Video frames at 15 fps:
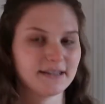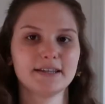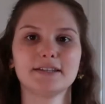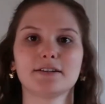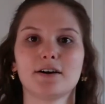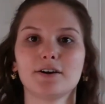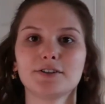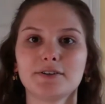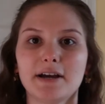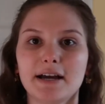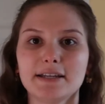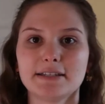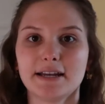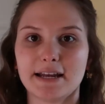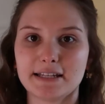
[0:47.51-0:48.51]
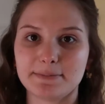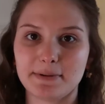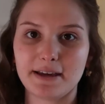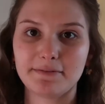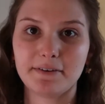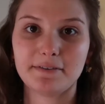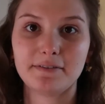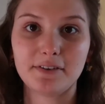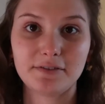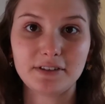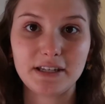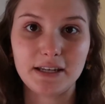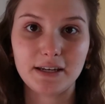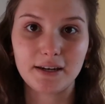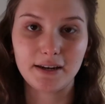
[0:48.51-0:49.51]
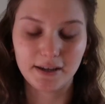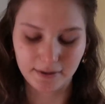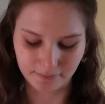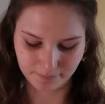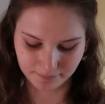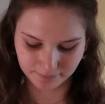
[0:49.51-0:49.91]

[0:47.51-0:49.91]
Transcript: This also has an SPF of 15 in it.